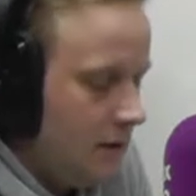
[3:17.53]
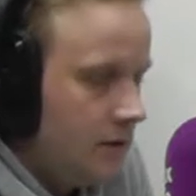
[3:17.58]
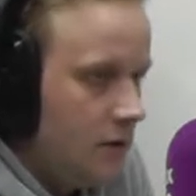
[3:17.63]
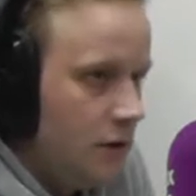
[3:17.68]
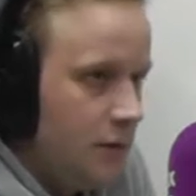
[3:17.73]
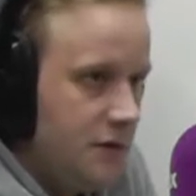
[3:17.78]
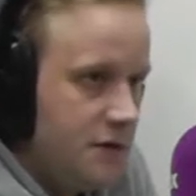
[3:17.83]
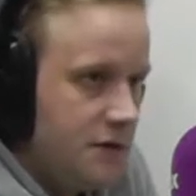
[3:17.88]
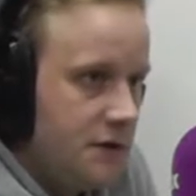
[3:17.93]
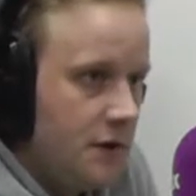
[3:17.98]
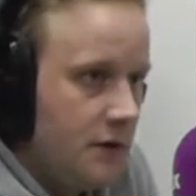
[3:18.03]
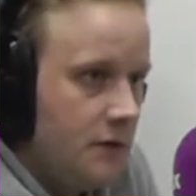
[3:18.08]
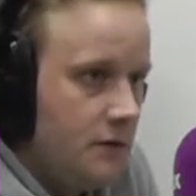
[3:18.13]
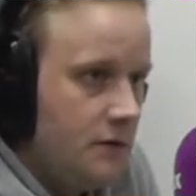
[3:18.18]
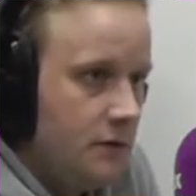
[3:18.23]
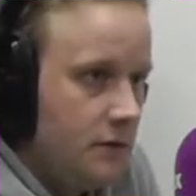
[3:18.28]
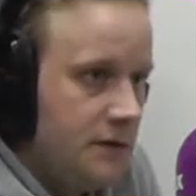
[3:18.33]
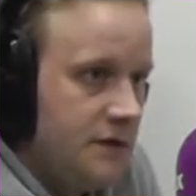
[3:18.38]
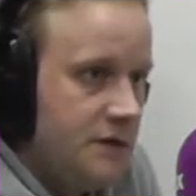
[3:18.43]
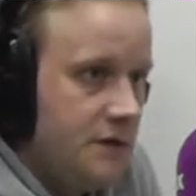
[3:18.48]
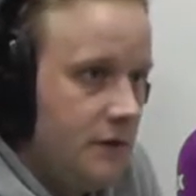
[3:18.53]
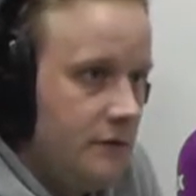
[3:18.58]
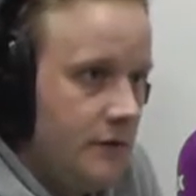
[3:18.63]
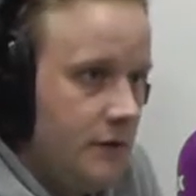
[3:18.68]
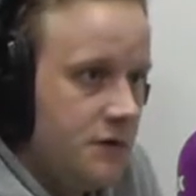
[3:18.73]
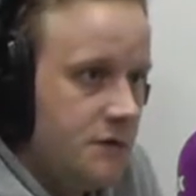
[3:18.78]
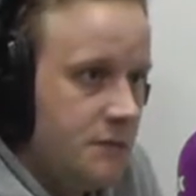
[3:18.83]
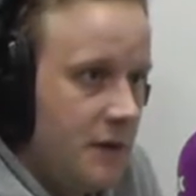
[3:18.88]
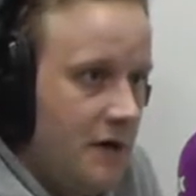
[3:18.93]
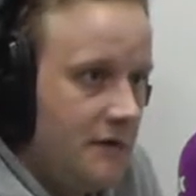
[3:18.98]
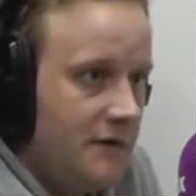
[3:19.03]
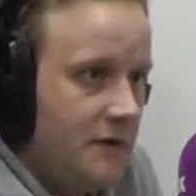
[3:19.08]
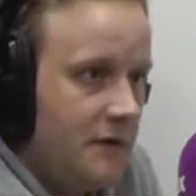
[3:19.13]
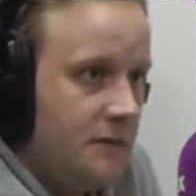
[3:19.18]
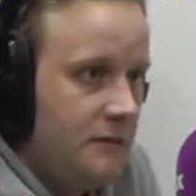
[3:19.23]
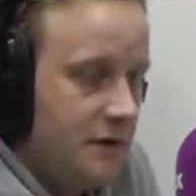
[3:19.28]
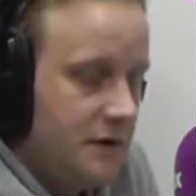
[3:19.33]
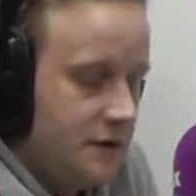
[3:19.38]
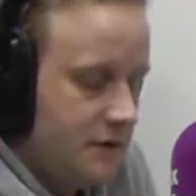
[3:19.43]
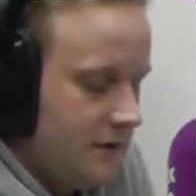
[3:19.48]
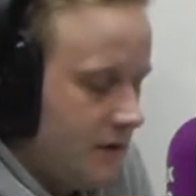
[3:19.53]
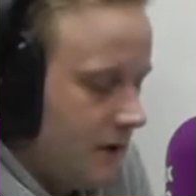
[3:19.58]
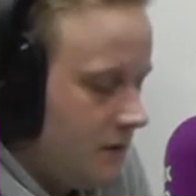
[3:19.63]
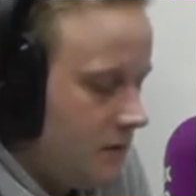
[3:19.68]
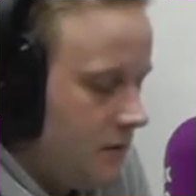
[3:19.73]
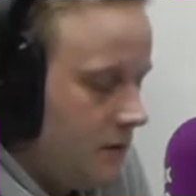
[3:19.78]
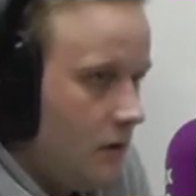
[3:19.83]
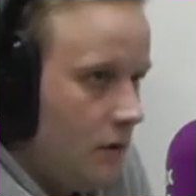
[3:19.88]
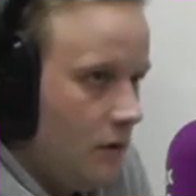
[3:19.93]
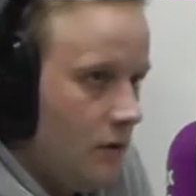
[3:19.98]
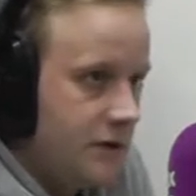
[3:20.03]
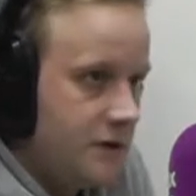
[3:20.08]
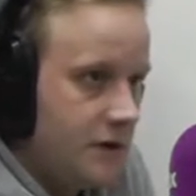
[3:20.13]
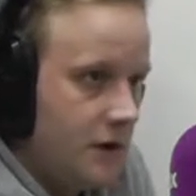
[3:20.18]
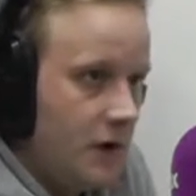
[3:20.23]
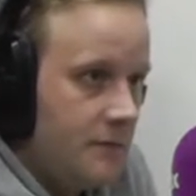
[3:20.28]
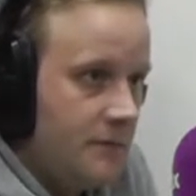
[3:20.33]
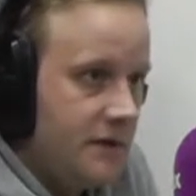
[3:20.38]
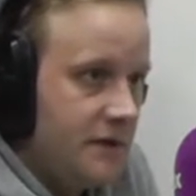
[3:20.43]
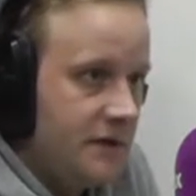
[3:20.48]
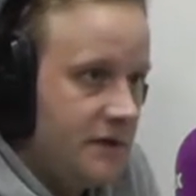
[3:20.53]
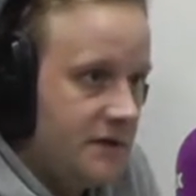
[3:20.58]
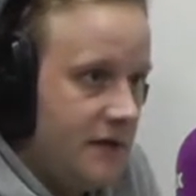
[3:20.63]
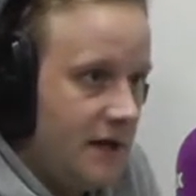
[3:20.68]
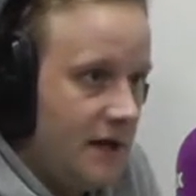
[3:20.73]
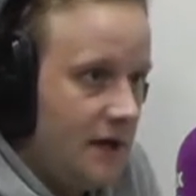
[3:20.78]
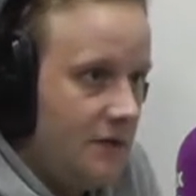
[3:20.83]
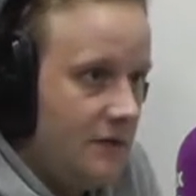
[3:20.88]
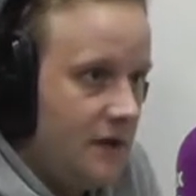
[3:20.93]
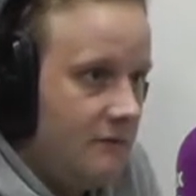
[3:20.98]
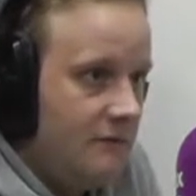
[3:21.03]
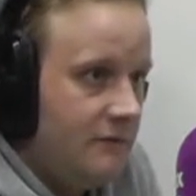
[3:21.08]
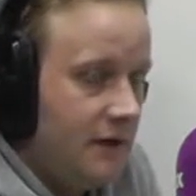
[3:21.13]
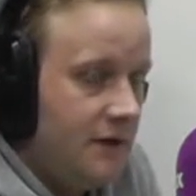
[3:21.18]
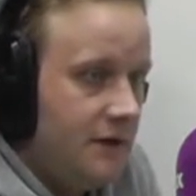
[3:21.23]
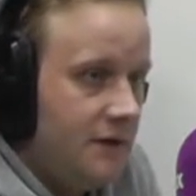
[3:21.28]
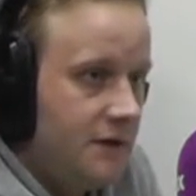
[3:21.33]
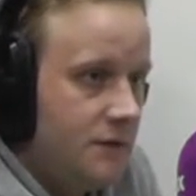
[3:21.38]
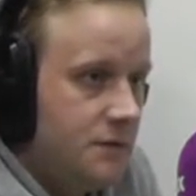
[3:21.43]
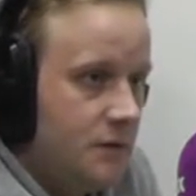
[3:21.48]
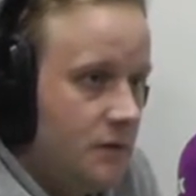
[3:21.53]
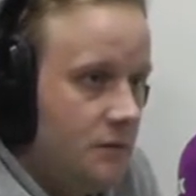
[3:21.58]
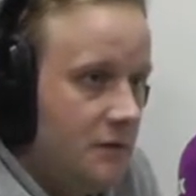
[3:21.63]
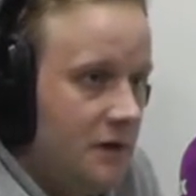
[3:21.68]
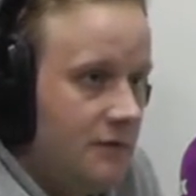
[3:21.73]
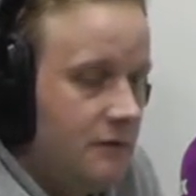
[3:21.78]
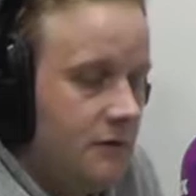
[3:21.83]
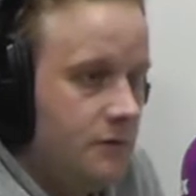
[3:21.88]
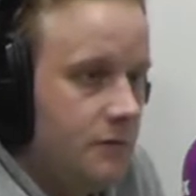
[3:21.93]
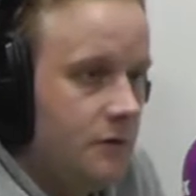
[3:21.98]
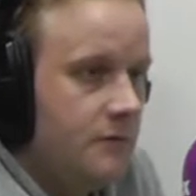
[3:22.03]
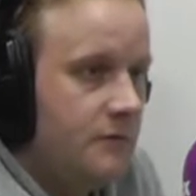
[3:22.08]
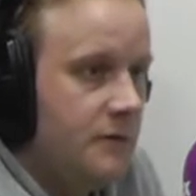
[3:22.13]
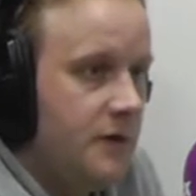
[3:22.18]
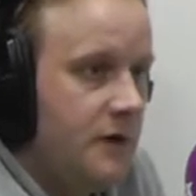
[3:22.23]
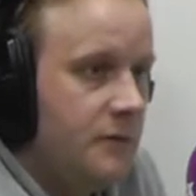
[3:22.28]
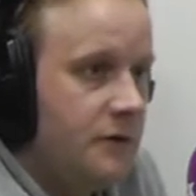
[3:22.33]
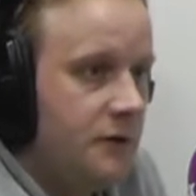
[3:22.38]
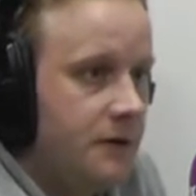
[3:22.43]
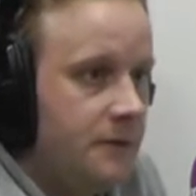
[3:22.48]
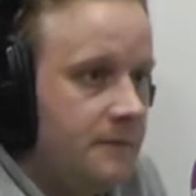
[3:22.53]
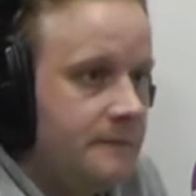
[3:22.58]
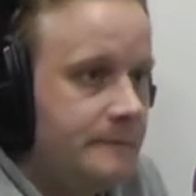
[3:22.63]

Luis, no- Luis Novo Smith in the middle there will always calm things down, and Vikings will be given a run for their money.